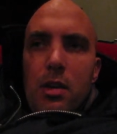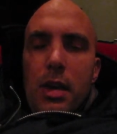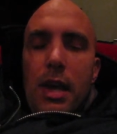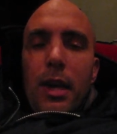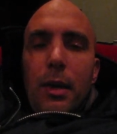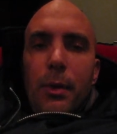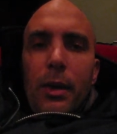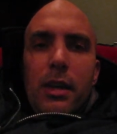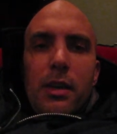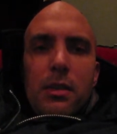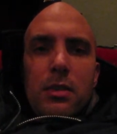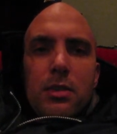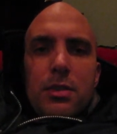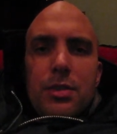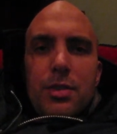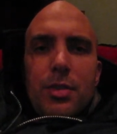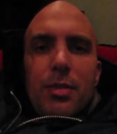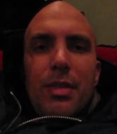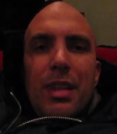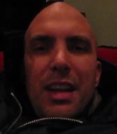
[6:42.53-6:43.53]
Anyway,
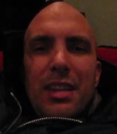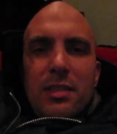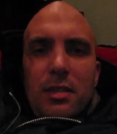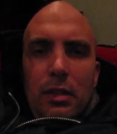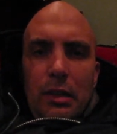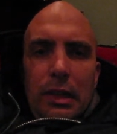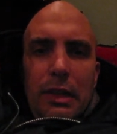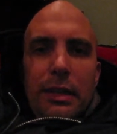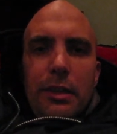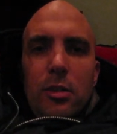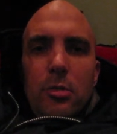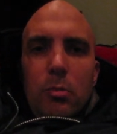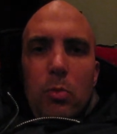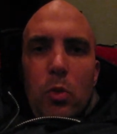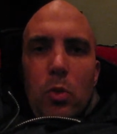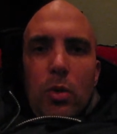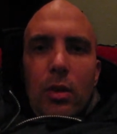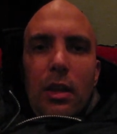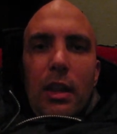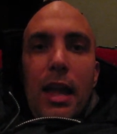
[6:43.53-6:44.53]
so that's a little
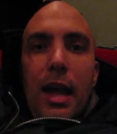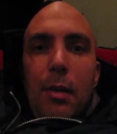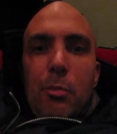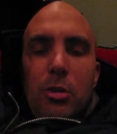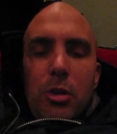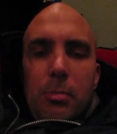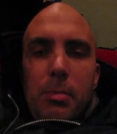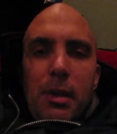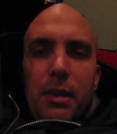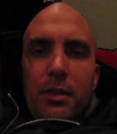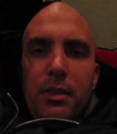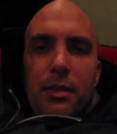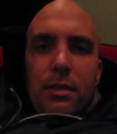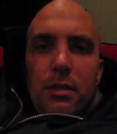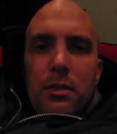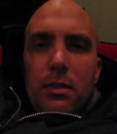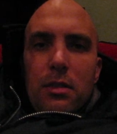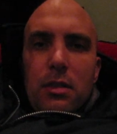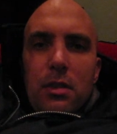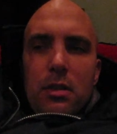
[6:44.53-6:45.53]
more elaborate about the,
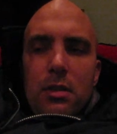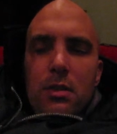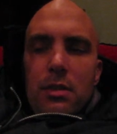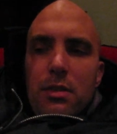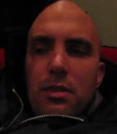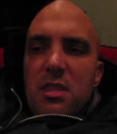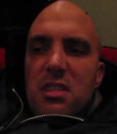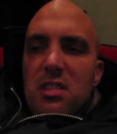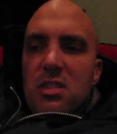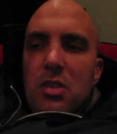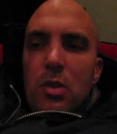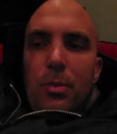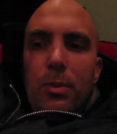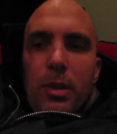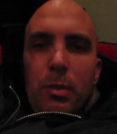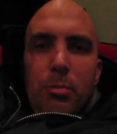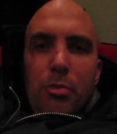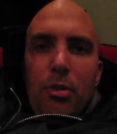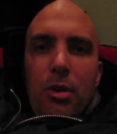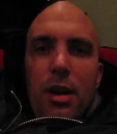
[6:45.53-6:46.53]
the
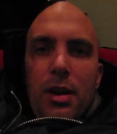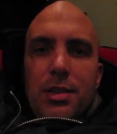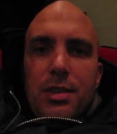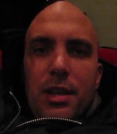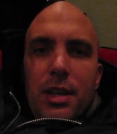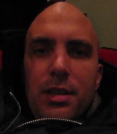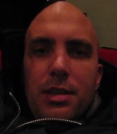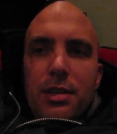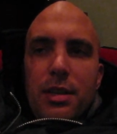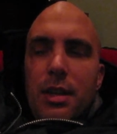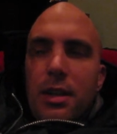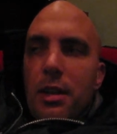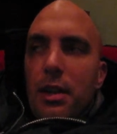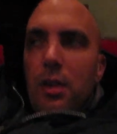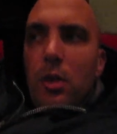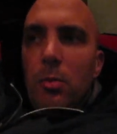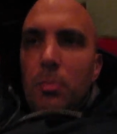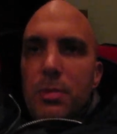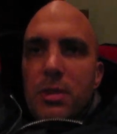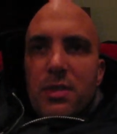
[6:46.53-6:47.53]
zoning process, and I
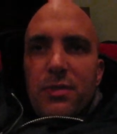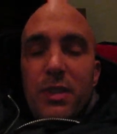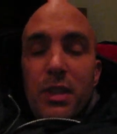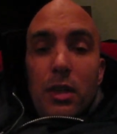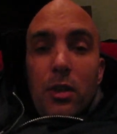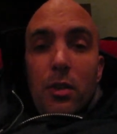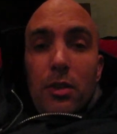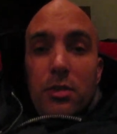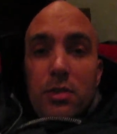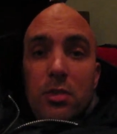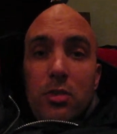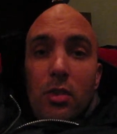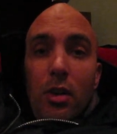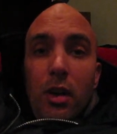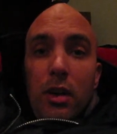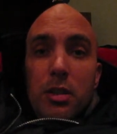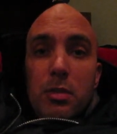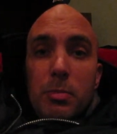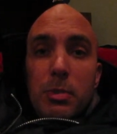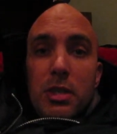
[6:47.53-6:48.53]
hope this video doesn't turn
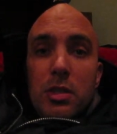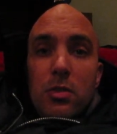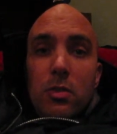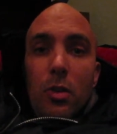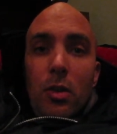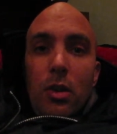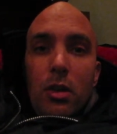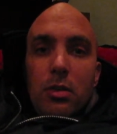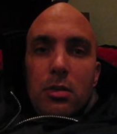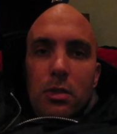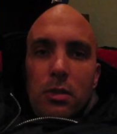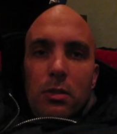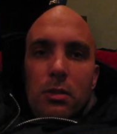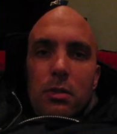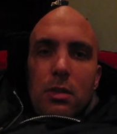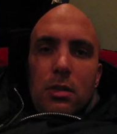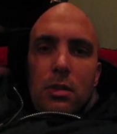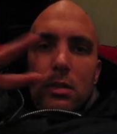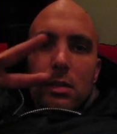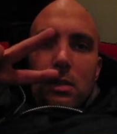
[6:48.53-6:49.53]
out to be too long, so
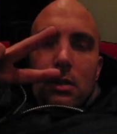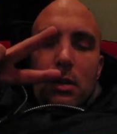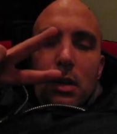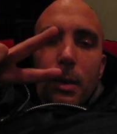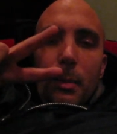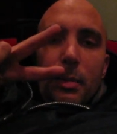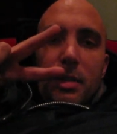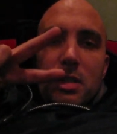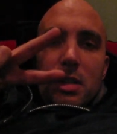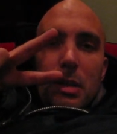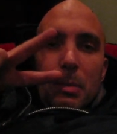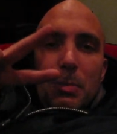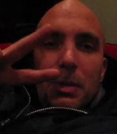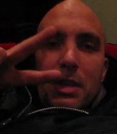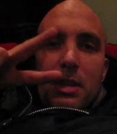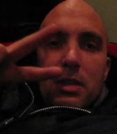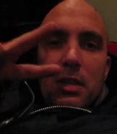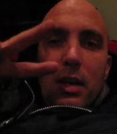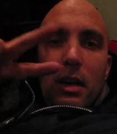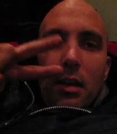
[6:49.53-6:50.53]
I'm gonna say
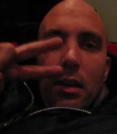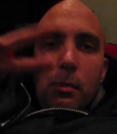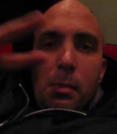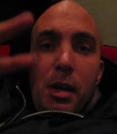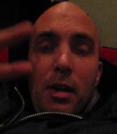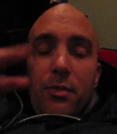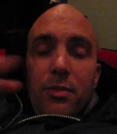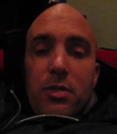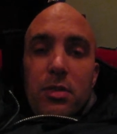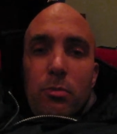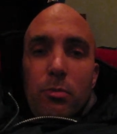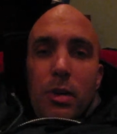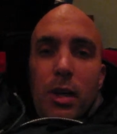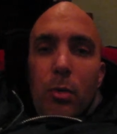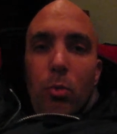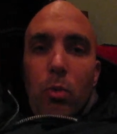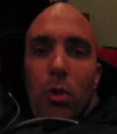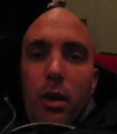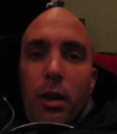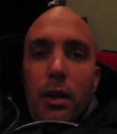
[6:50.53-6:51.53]
peace out, I'm out for some red
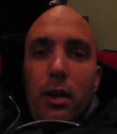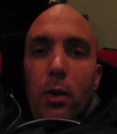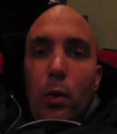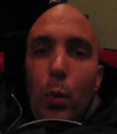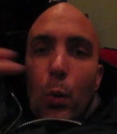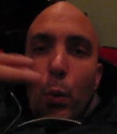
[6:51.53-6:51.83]
wine.